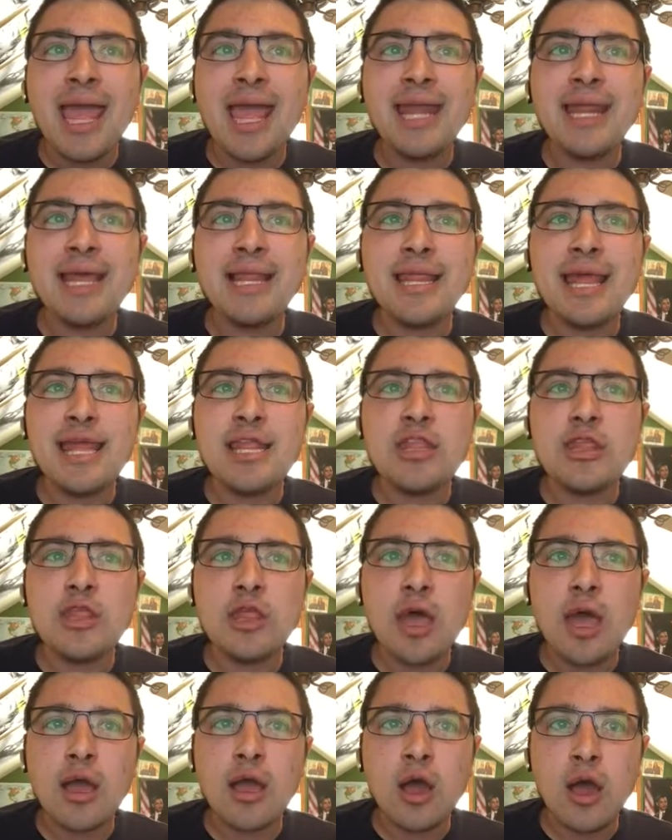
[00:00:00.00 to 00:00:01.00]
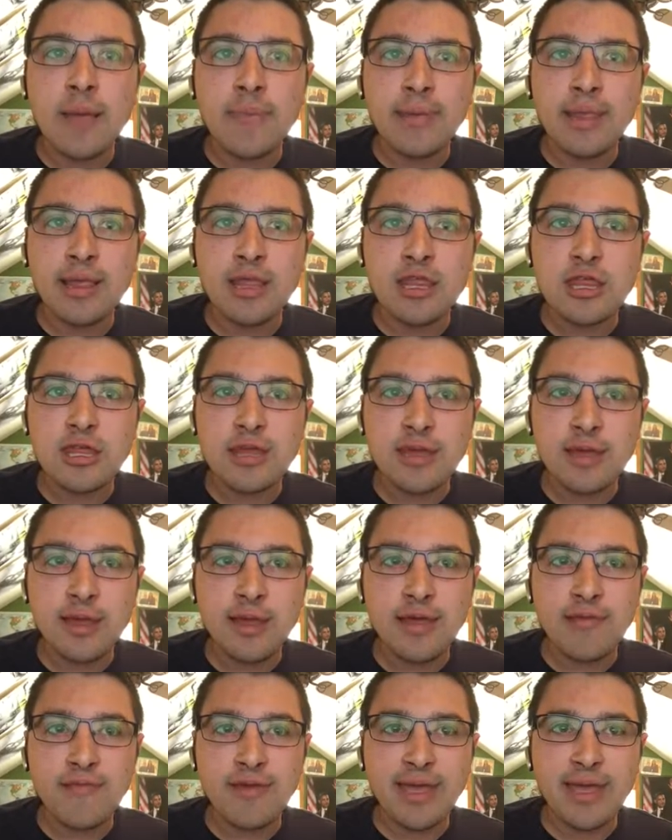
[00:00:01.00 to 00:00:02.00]
An alleged accomplice
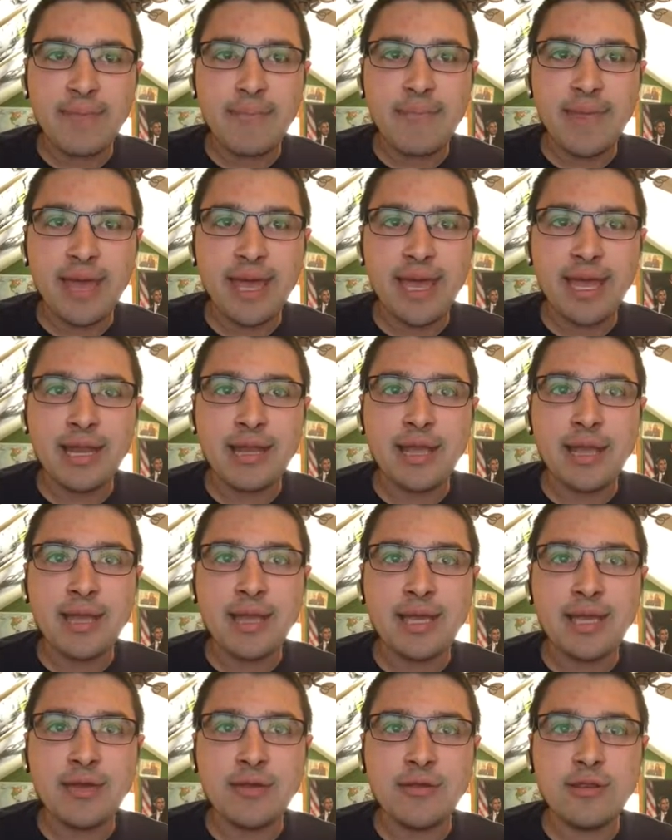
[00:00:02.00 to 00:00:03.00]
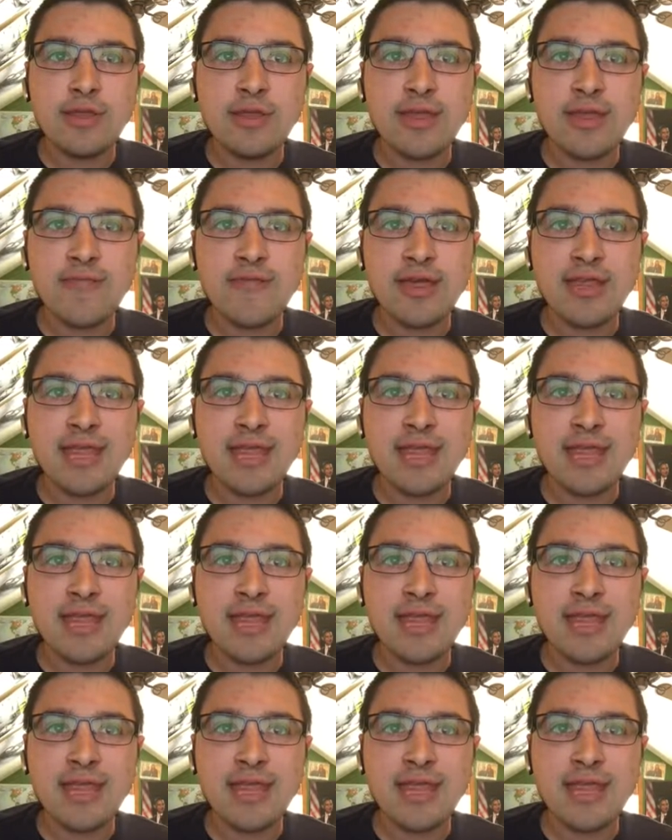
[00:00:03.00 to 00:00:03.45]
of a man accused of